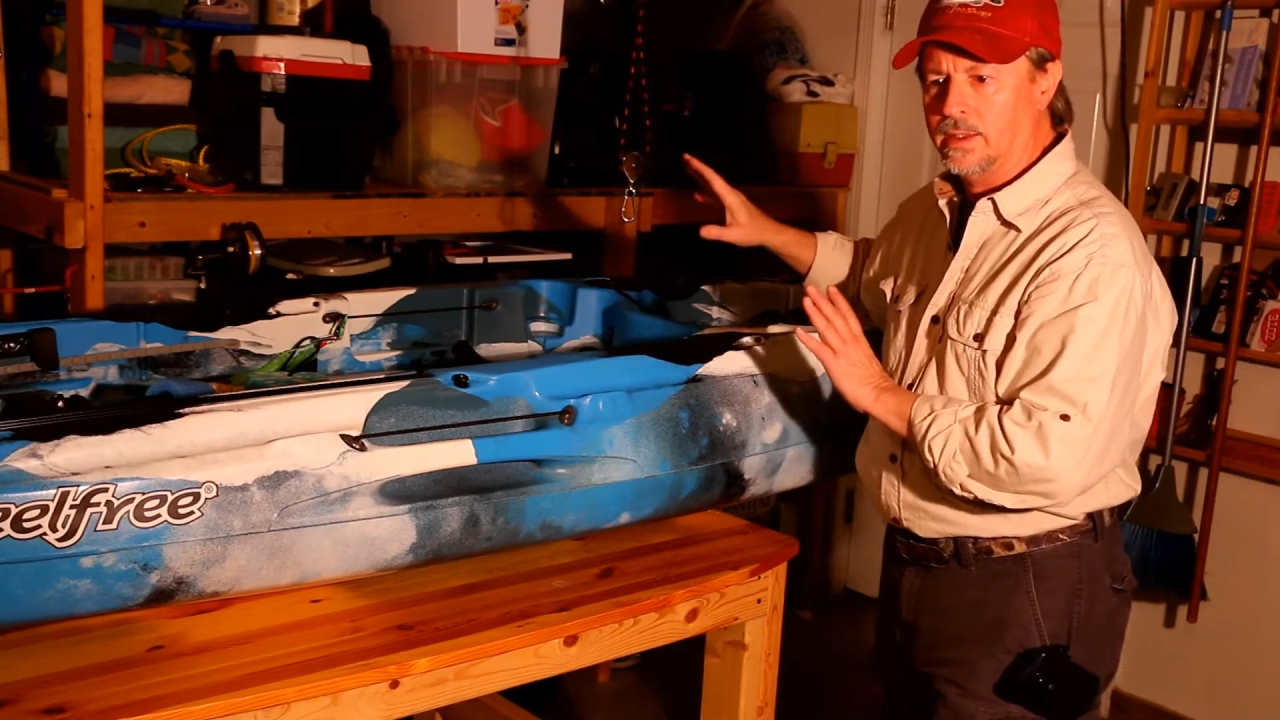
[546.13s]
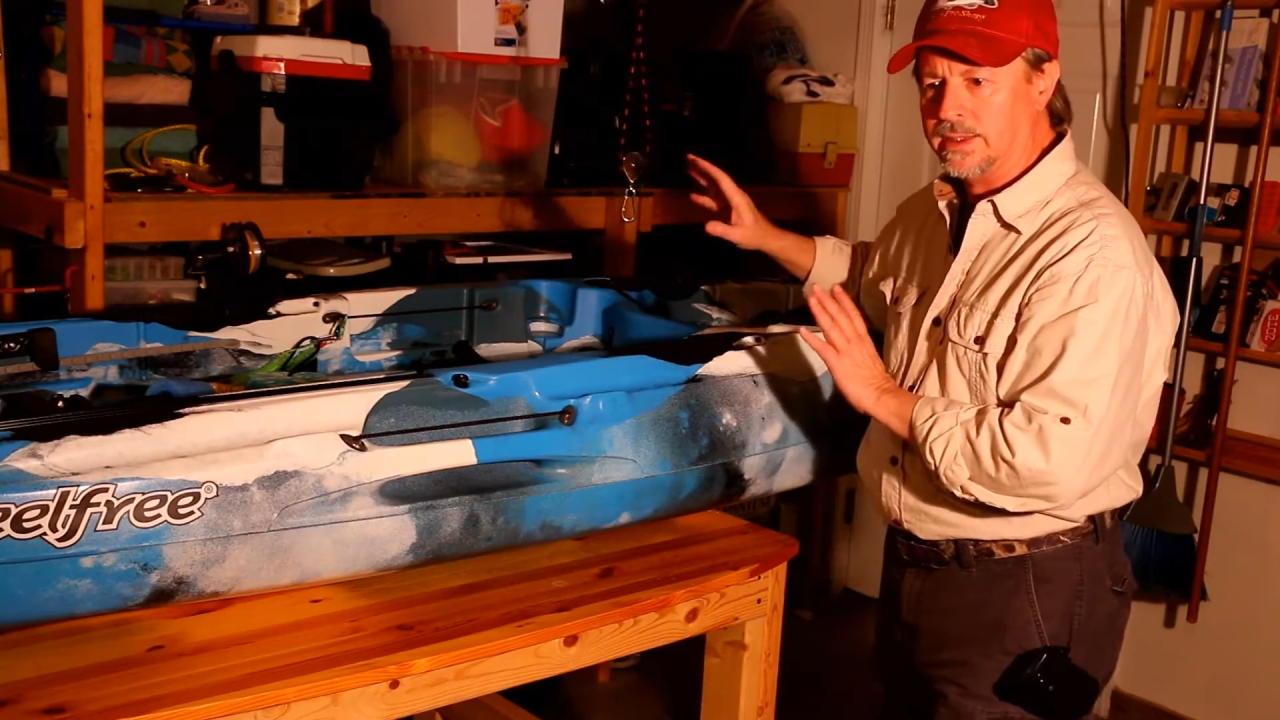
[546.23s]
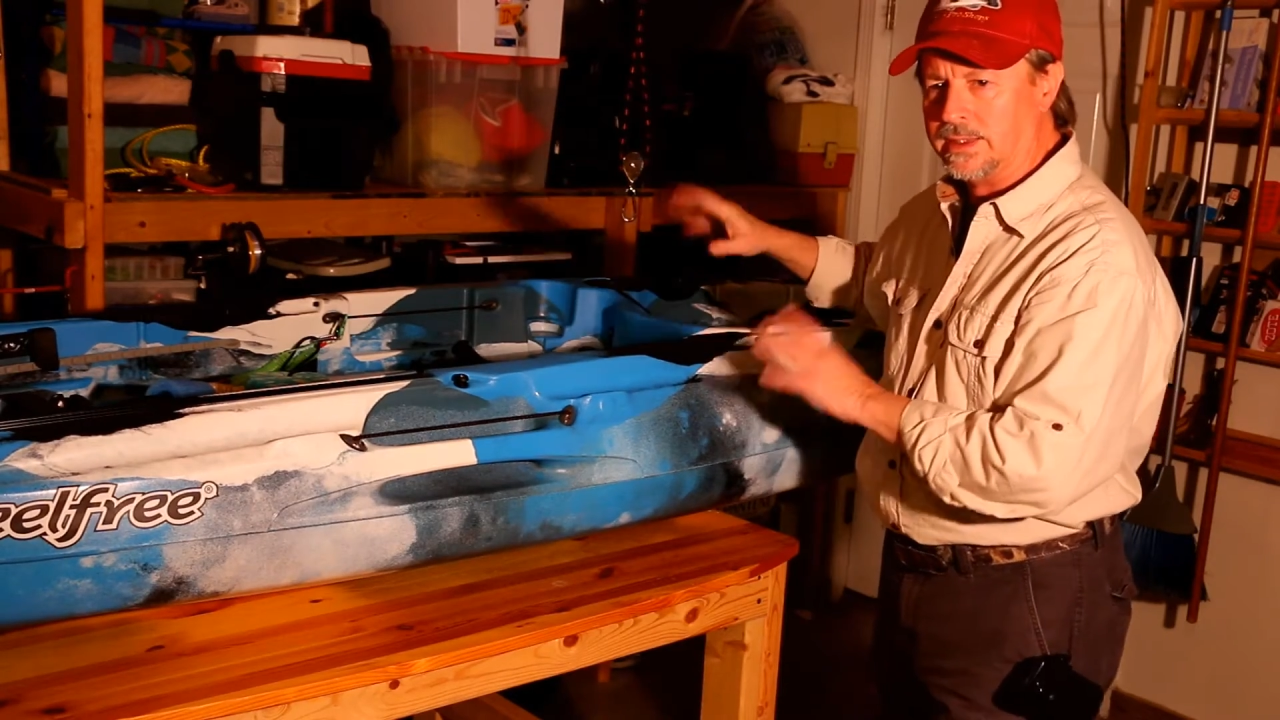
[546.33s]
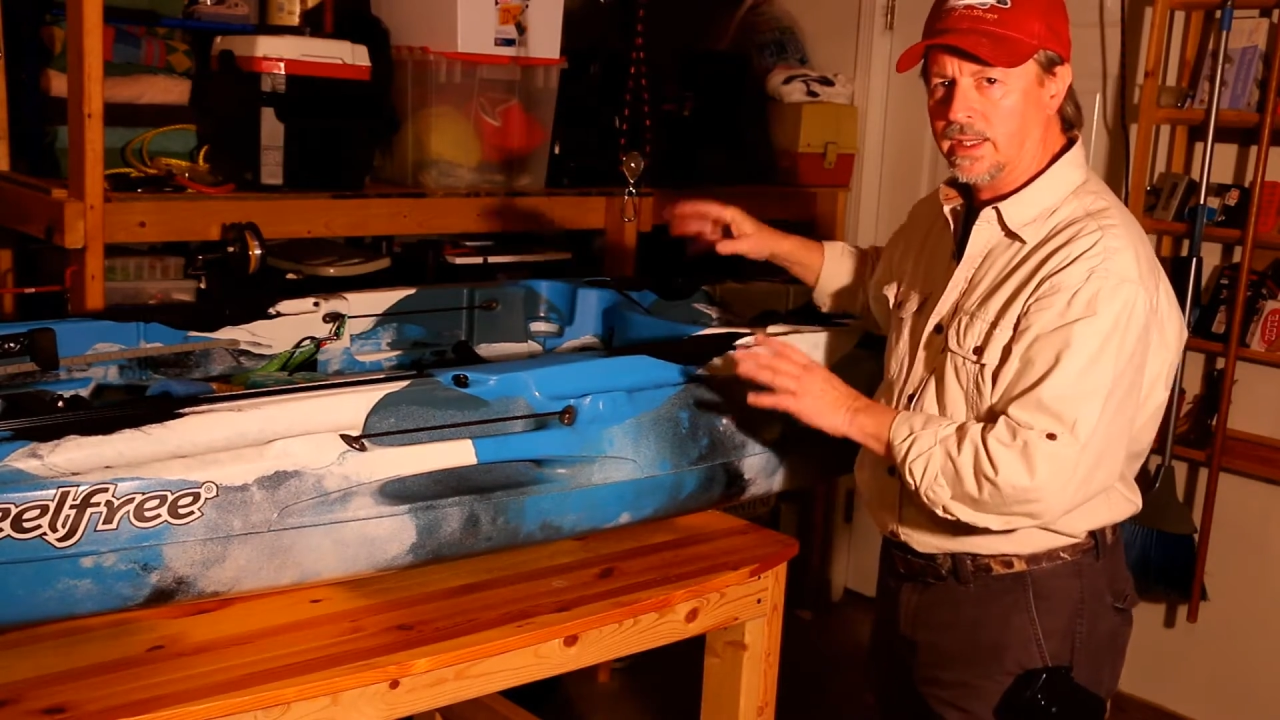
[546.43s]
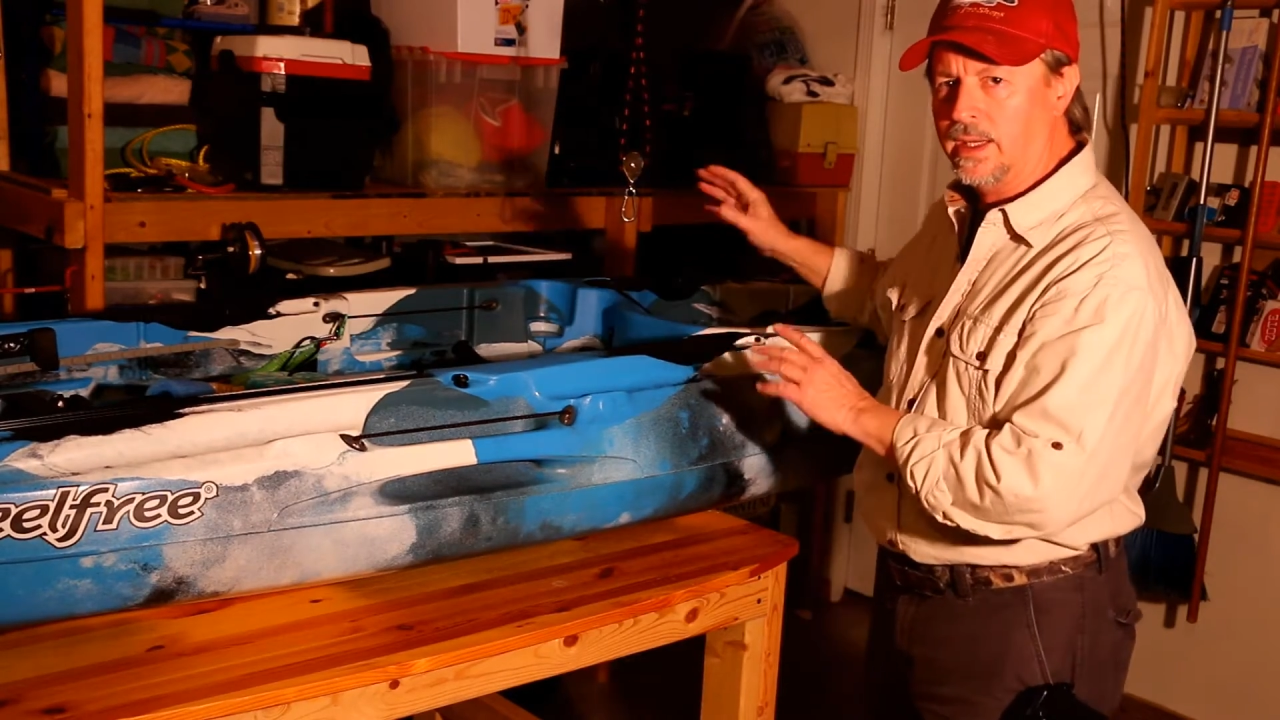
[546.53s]

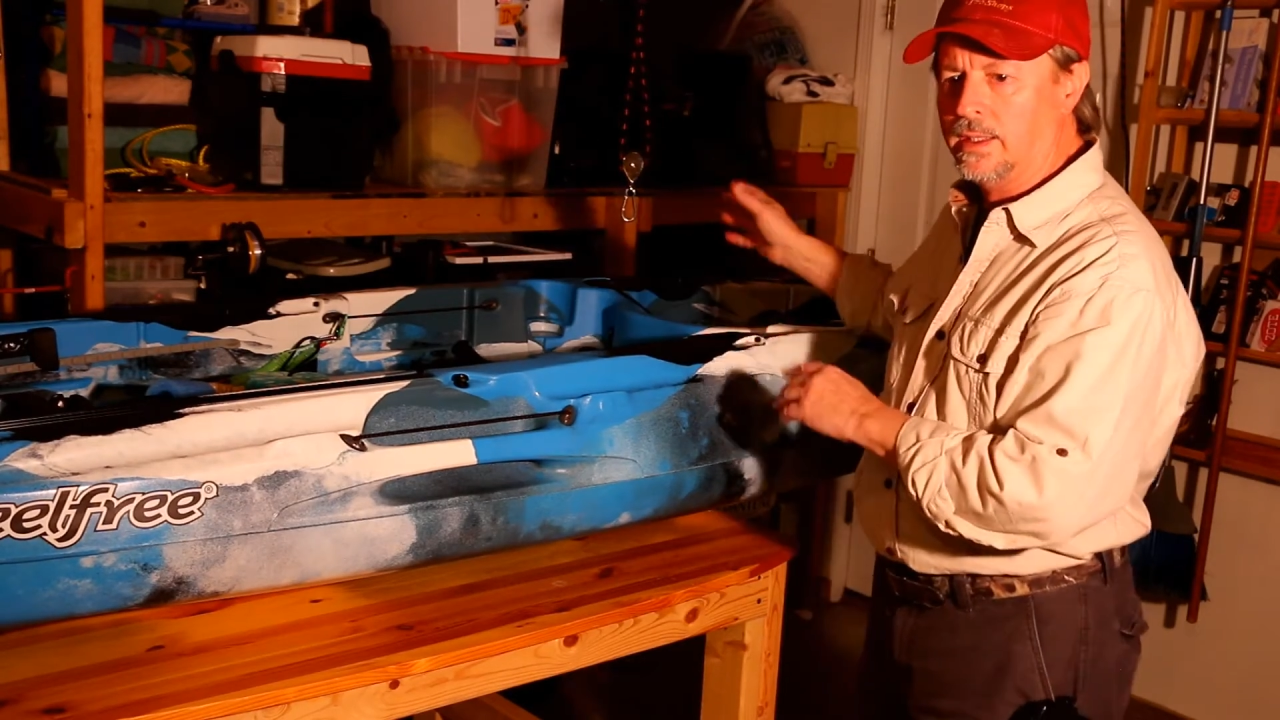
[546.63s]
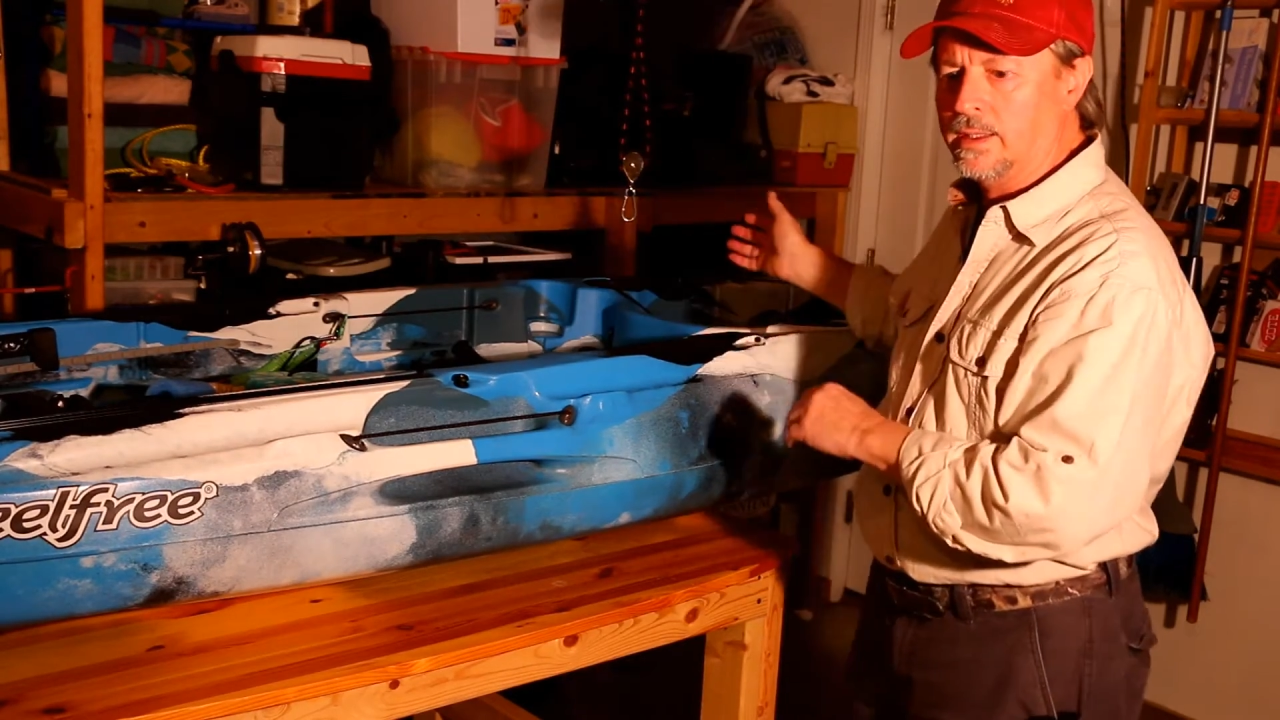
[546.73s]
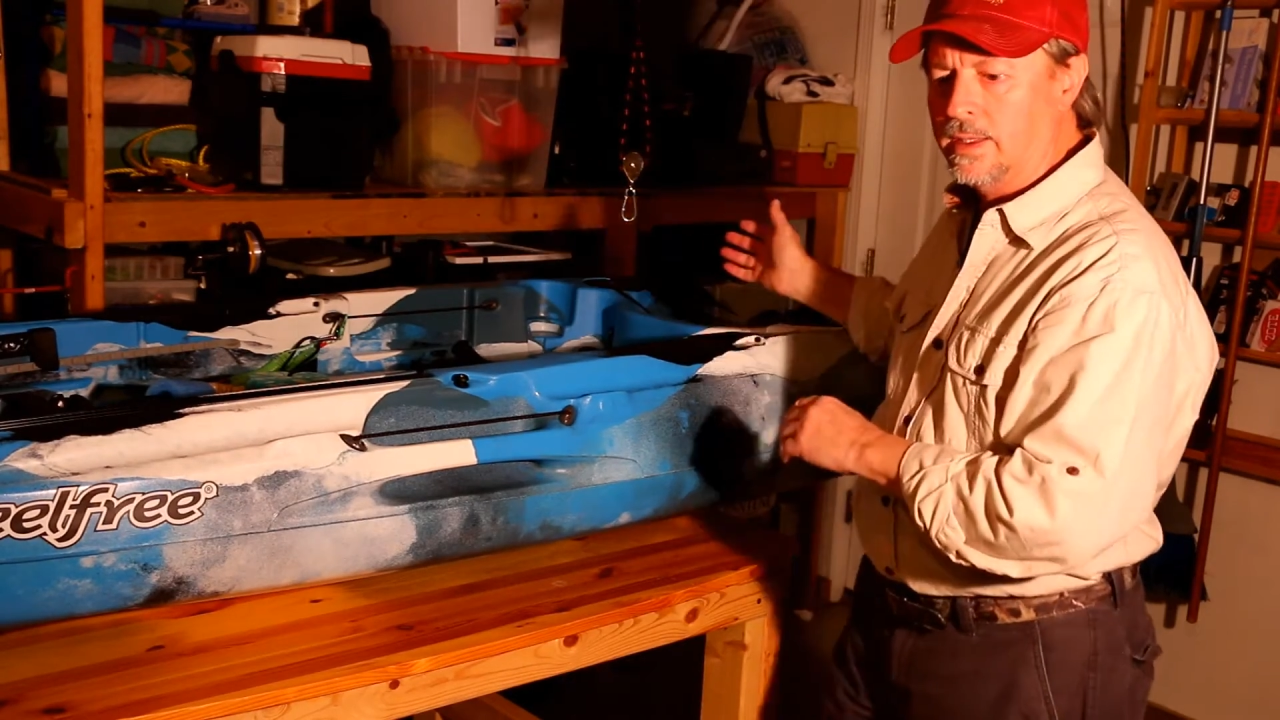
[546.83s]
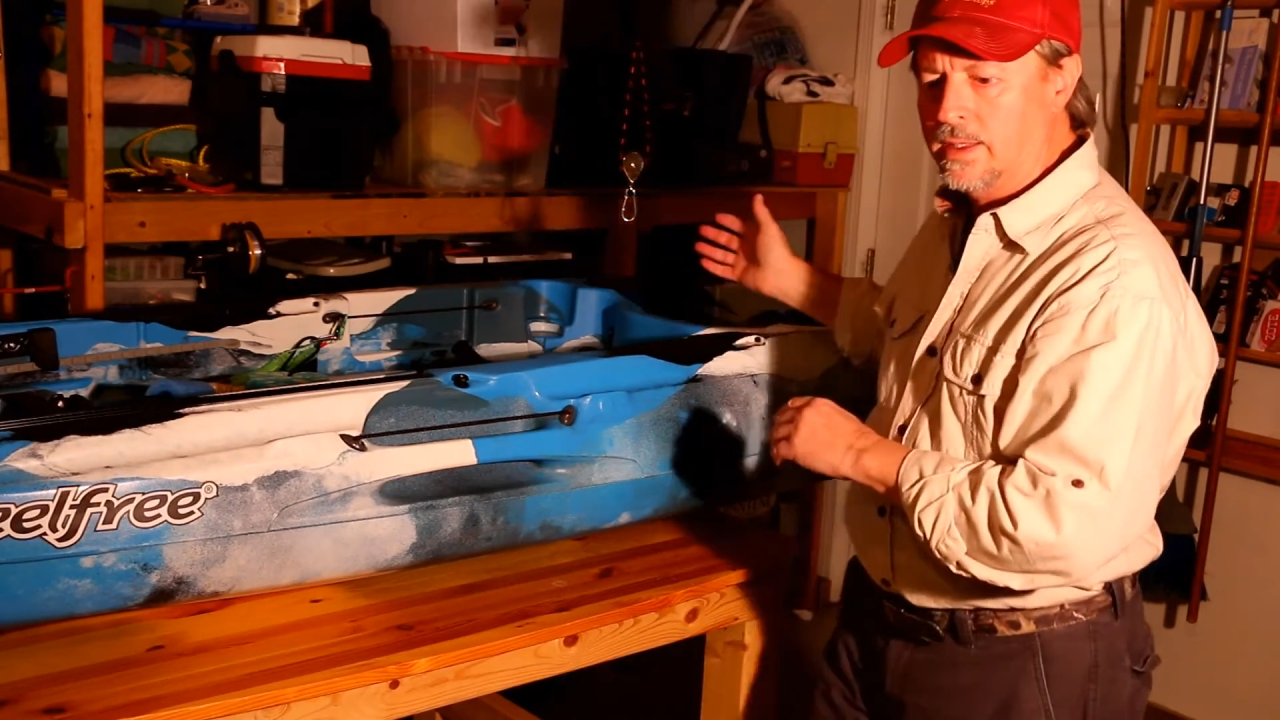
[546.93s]
seat,